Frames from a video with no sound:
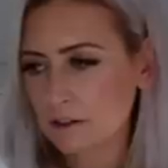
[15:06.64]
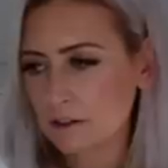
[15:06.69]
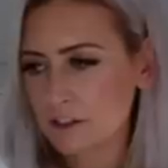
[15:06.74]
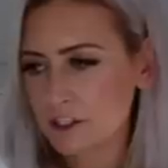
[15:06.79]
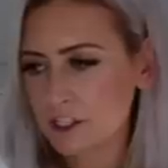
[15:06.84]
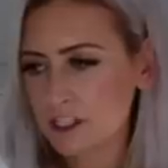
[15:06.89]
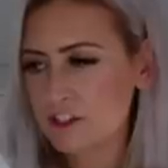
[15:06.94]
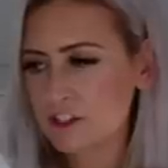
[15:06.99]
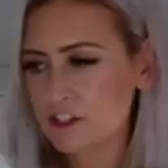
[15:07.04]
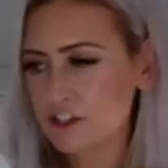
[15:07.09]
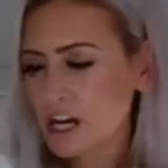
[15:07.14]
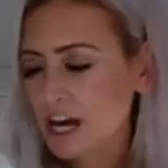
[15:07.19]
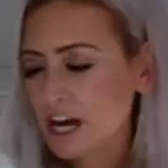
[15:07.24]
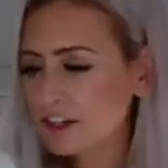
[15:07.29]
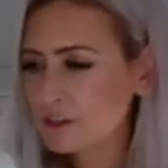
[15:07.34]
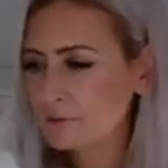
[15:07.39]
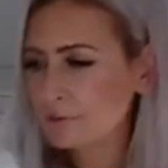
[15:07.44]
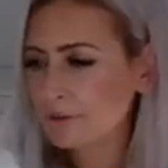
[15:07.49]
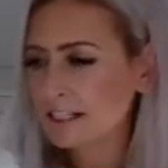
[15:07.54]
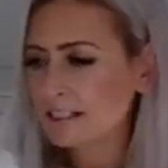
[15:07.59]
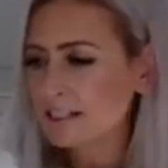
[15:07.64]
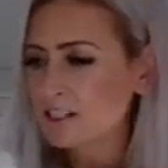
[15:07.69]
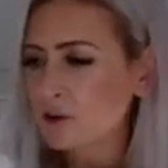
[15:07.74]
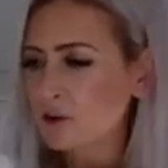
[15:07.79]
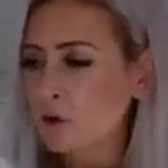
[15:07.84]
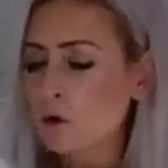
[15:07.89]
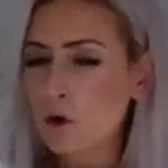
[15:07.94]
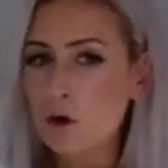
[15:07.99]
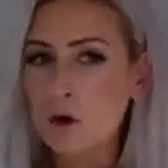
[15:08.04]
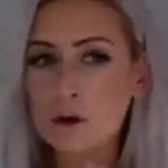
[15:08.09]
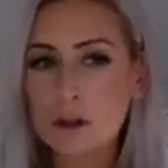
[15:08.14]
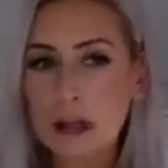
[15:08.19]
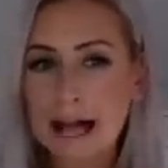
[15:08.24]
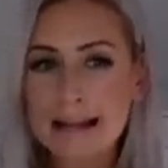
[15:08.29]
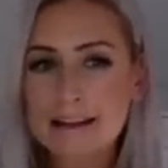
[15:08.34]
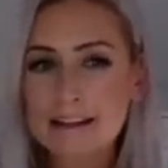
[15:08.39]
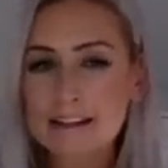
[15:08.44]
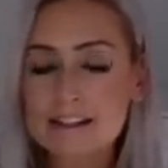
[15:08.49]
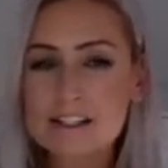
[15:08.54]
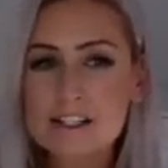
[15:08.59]
just judgment, or
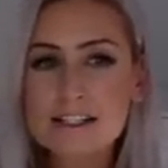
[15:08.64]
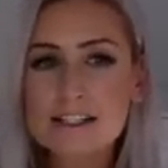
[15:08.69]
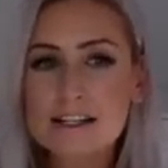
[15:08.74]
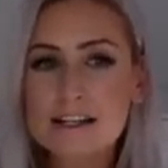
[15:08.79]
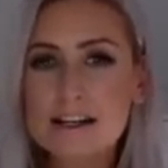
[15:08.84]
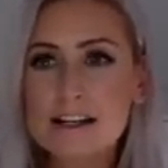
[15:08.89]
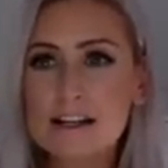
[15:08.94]
like just